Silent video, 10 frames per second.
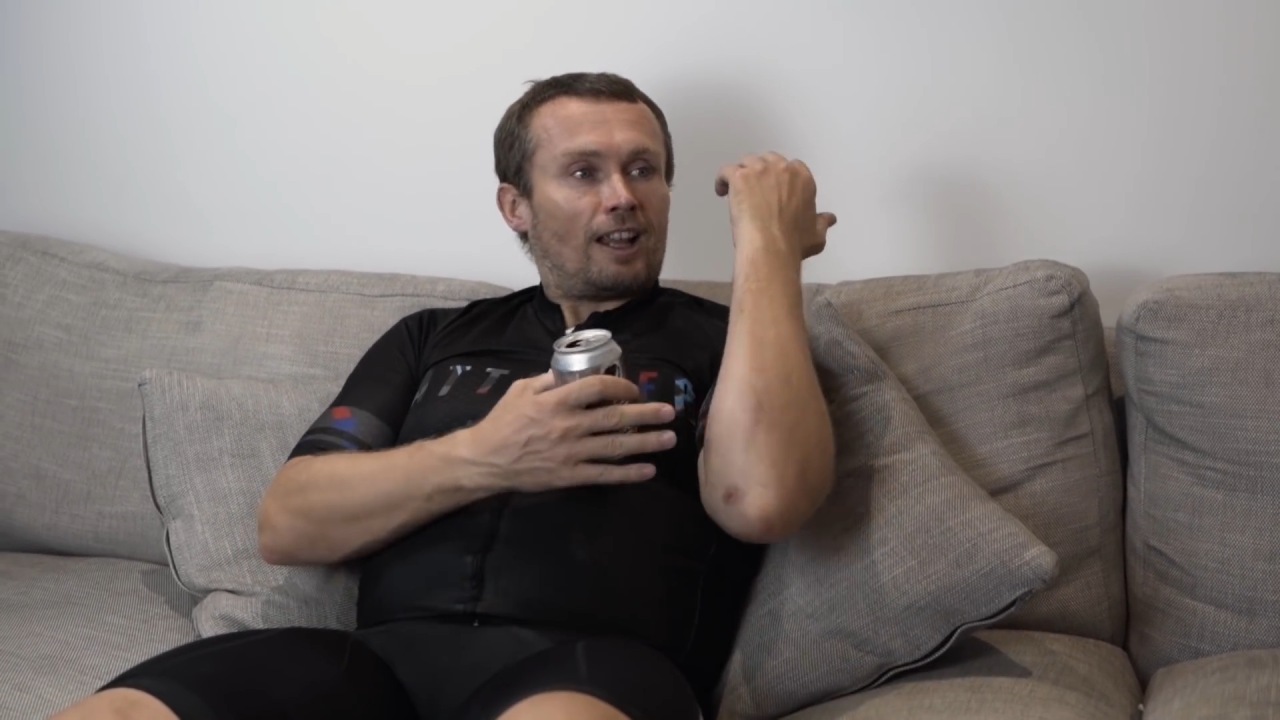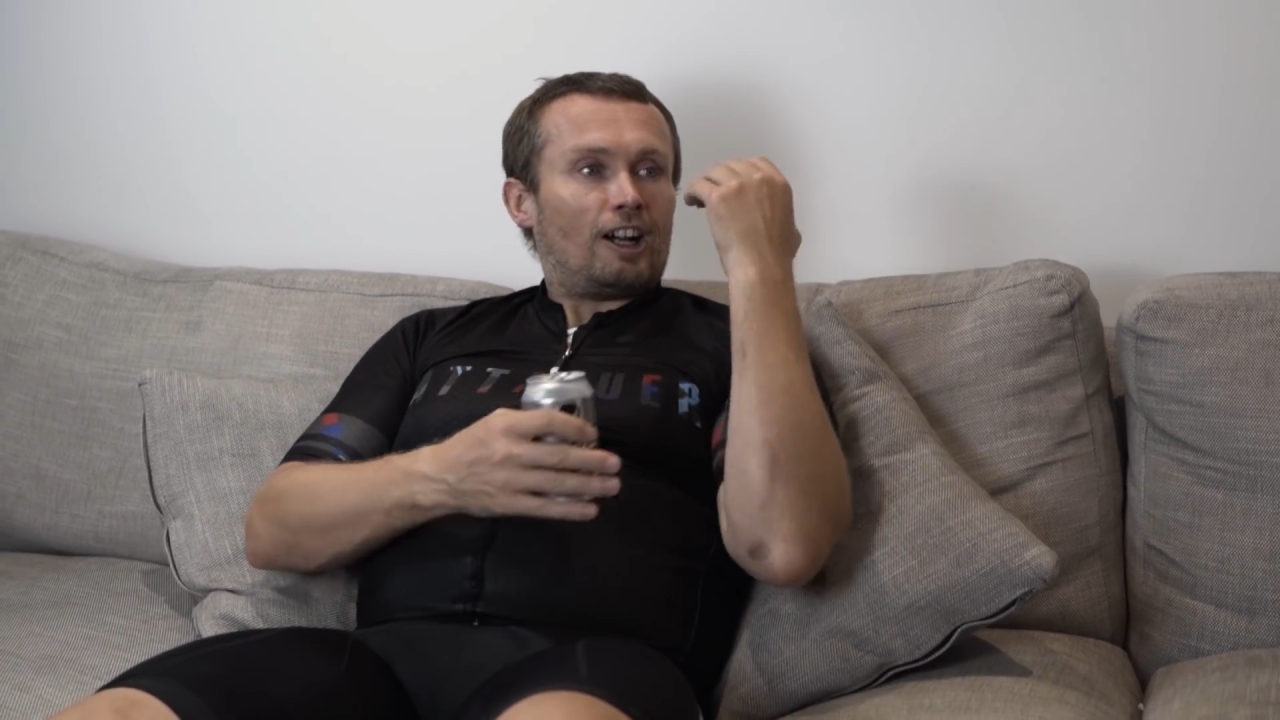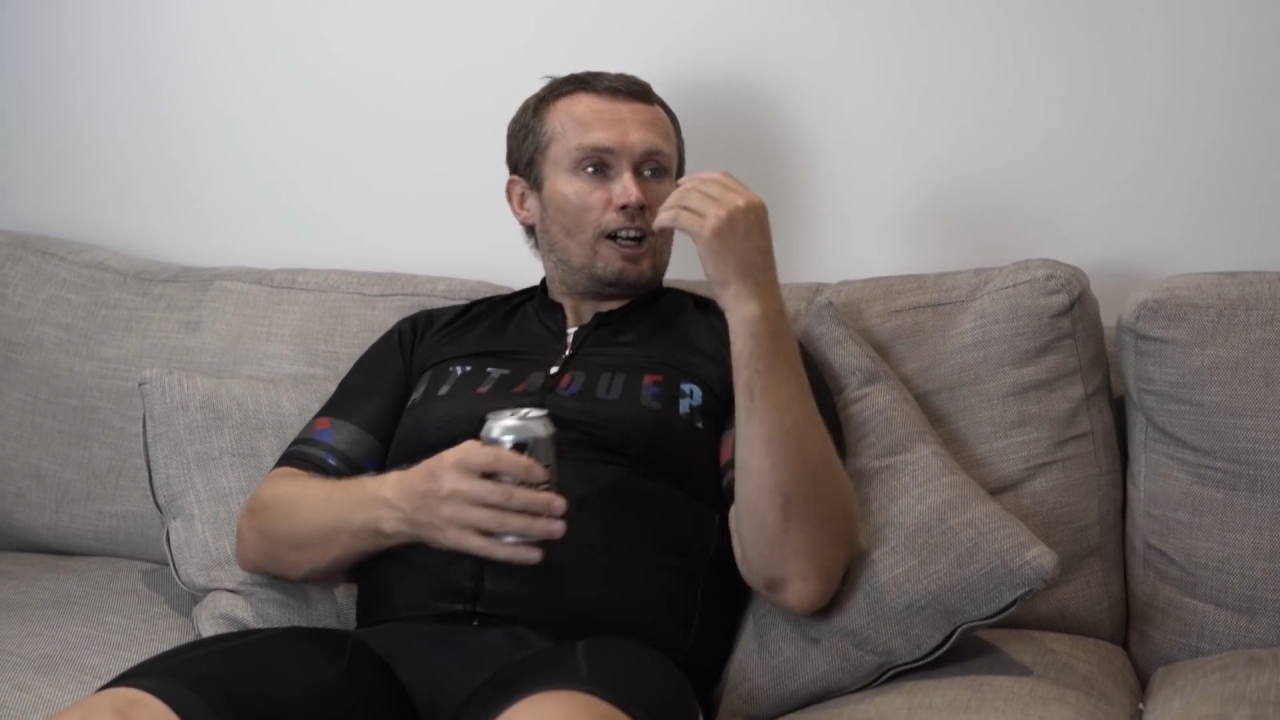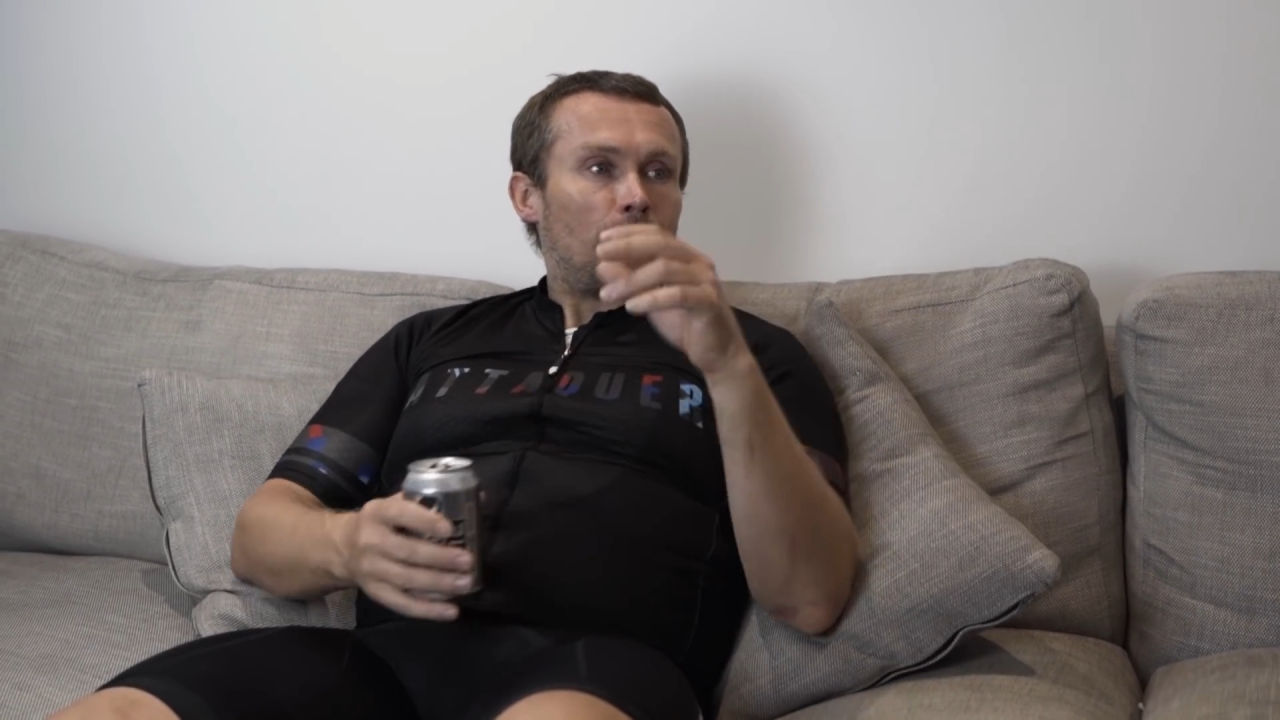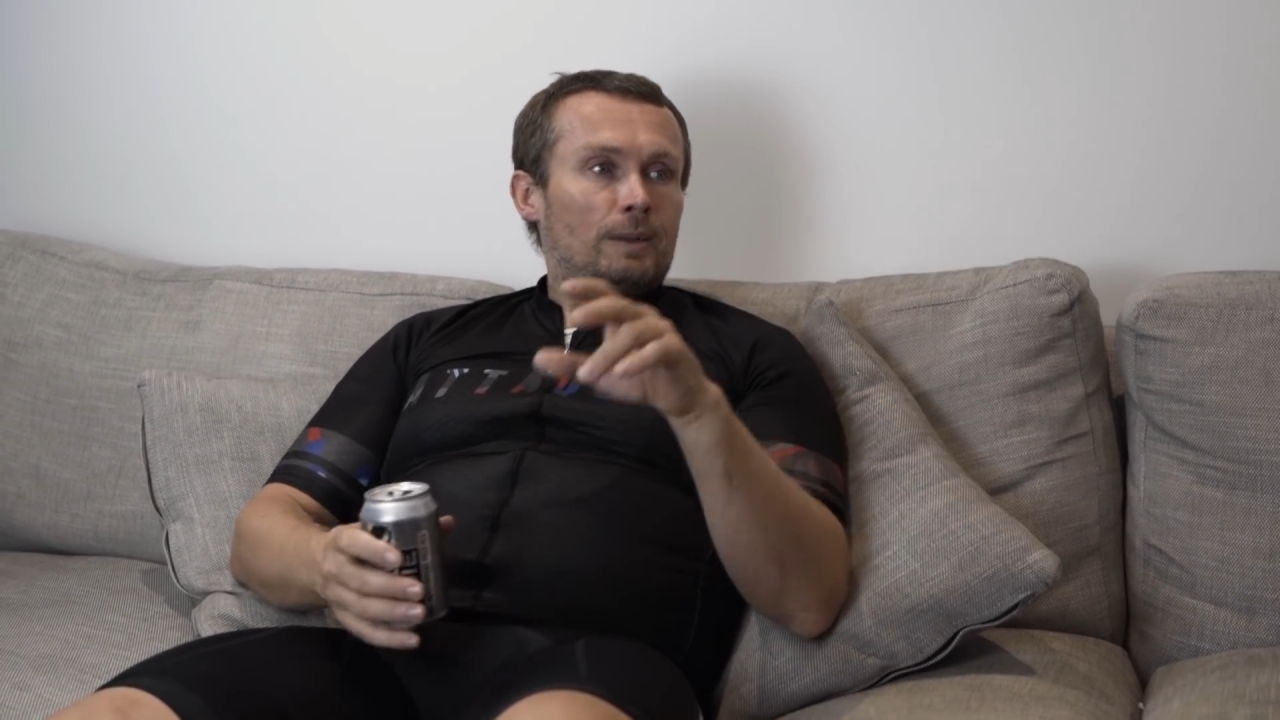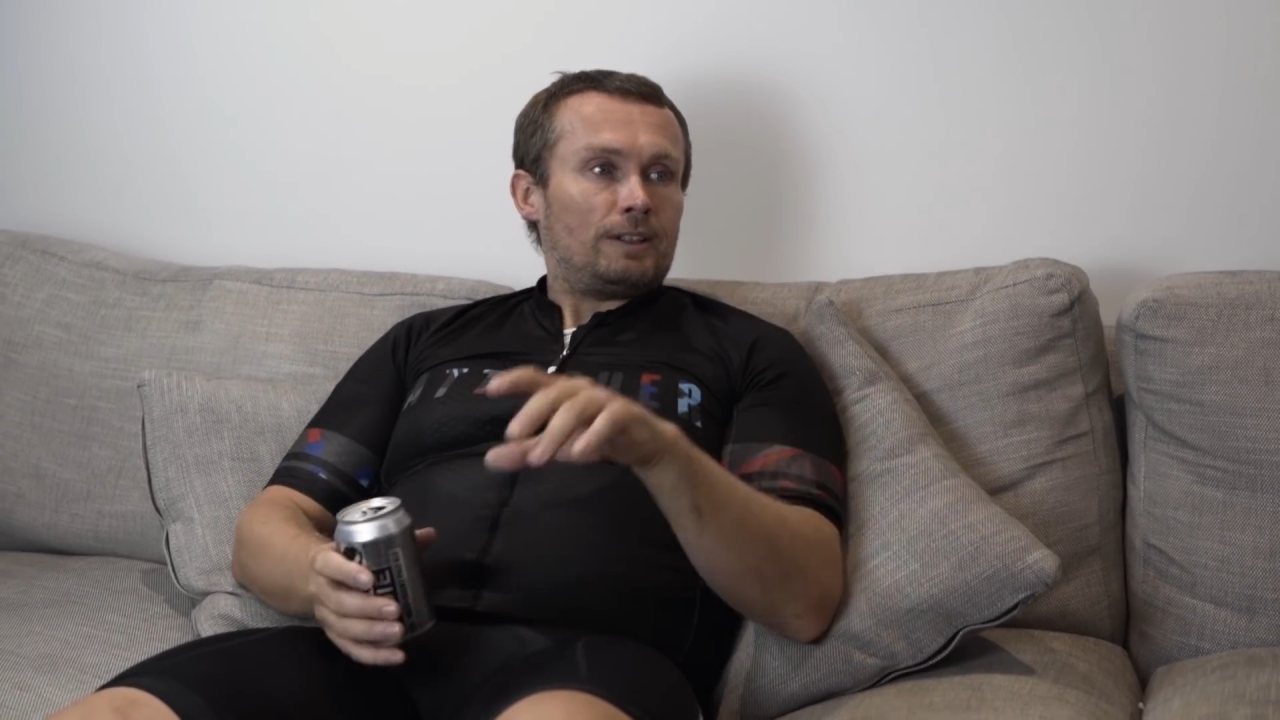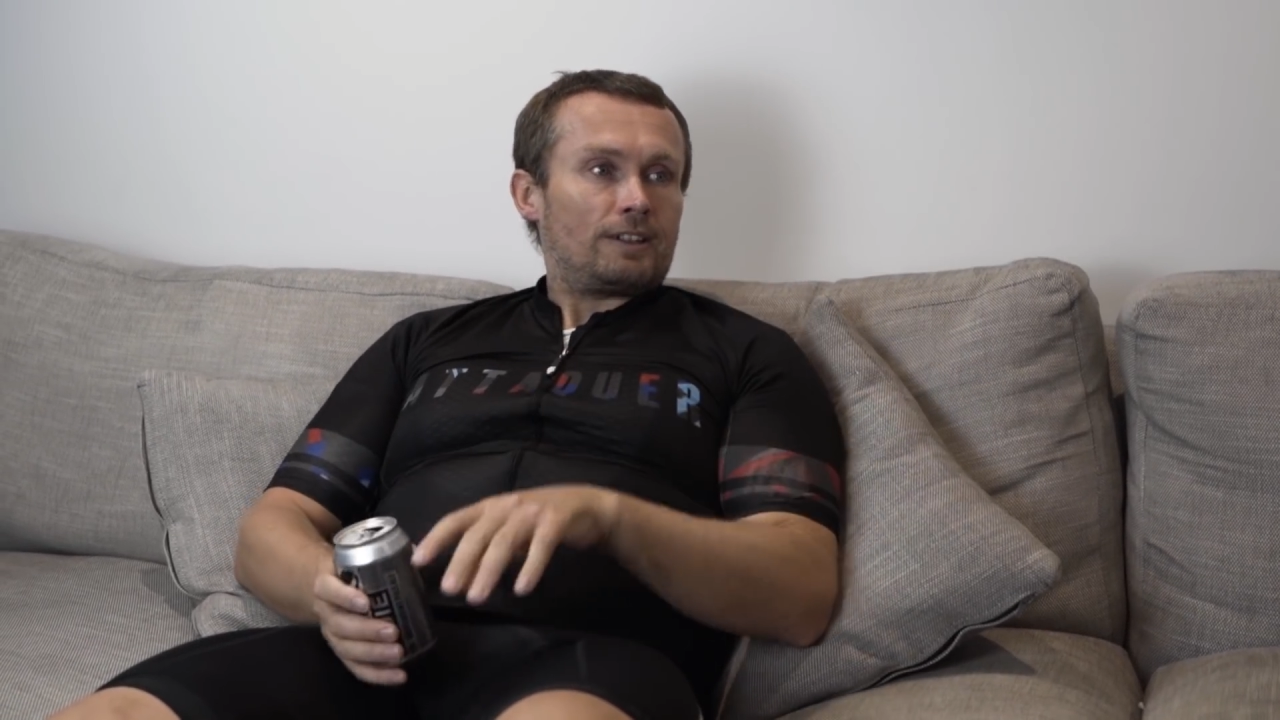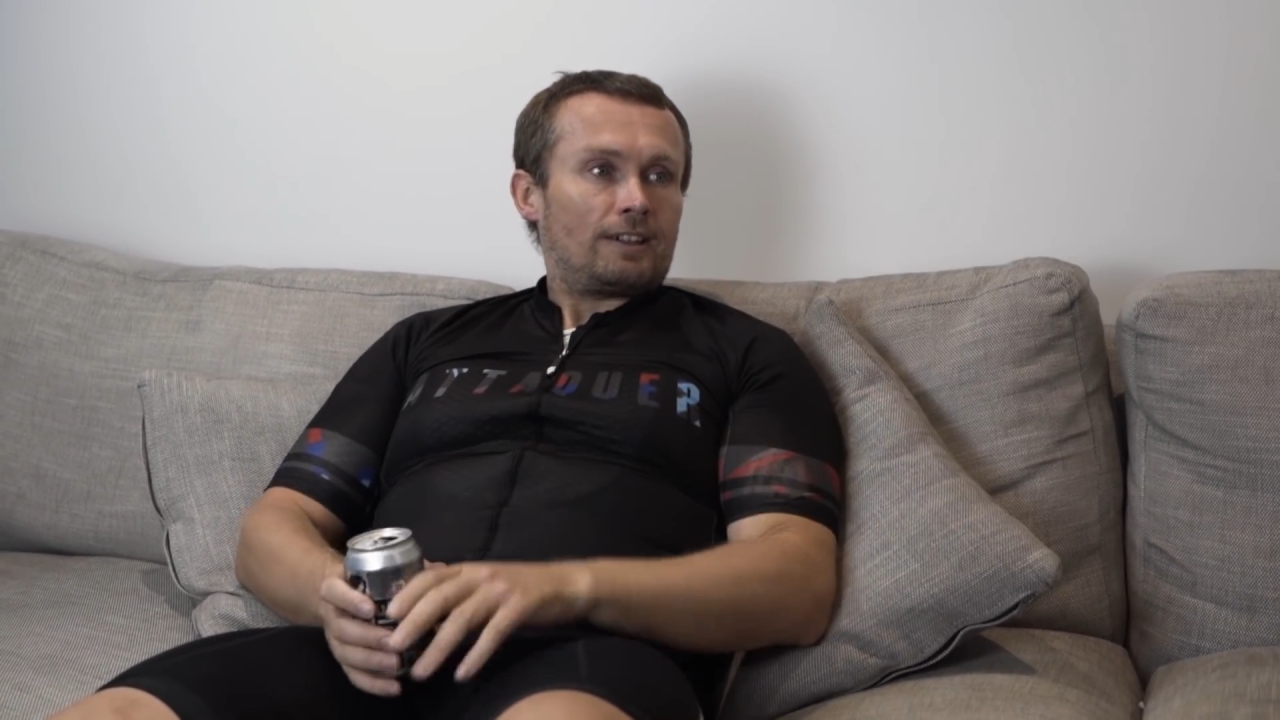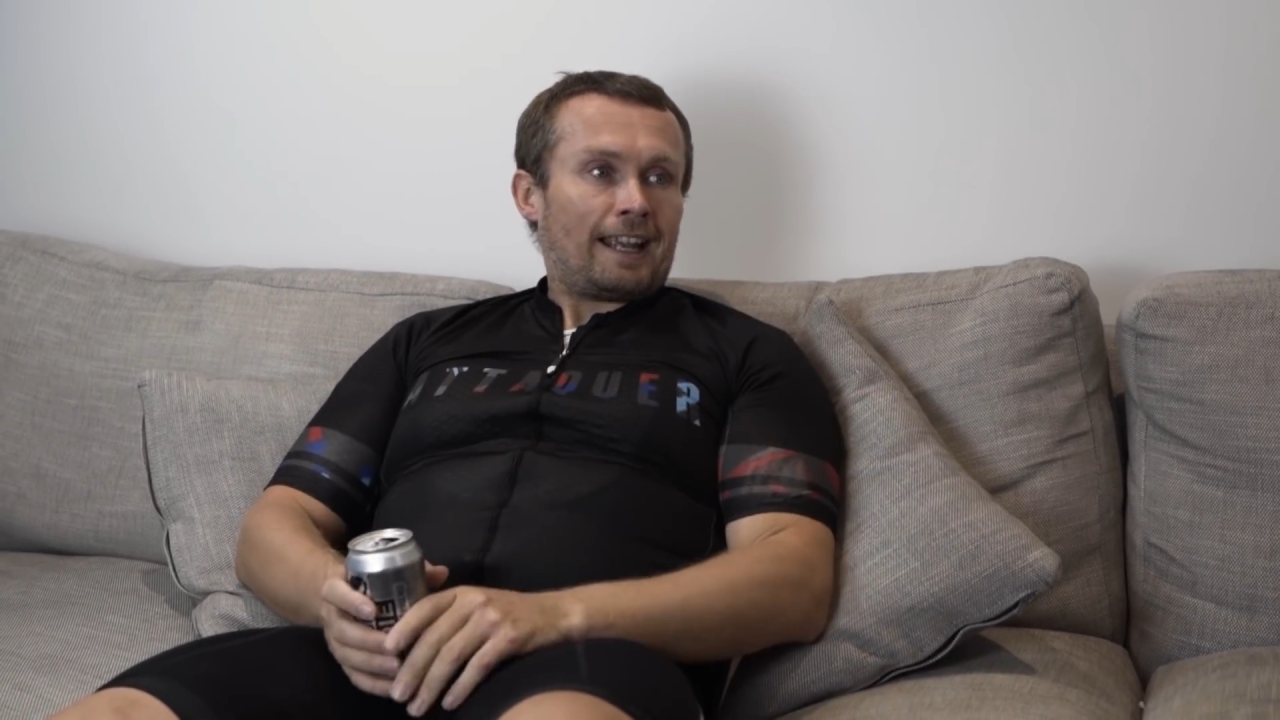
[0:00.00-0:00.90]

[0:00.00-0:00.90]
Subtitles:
arm and